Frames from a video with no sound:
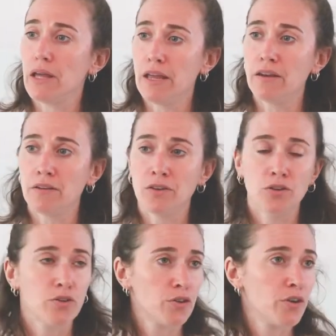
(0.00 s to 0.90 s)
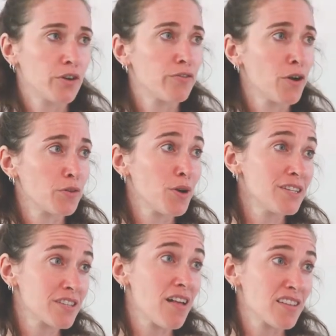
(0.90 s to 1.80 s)
in your yoga for
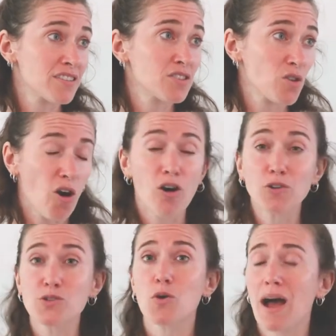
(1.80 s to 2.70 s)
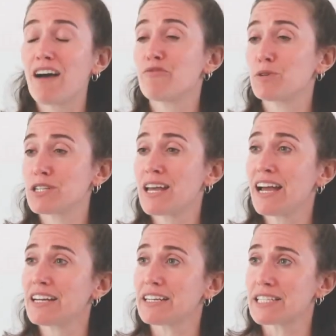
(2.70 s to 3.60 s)
arthritis classes also have
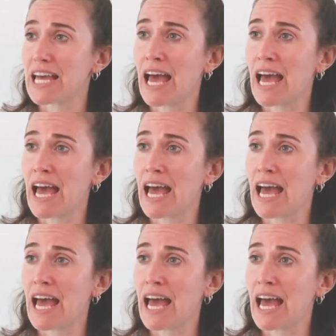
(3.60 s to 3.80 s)
bursitis,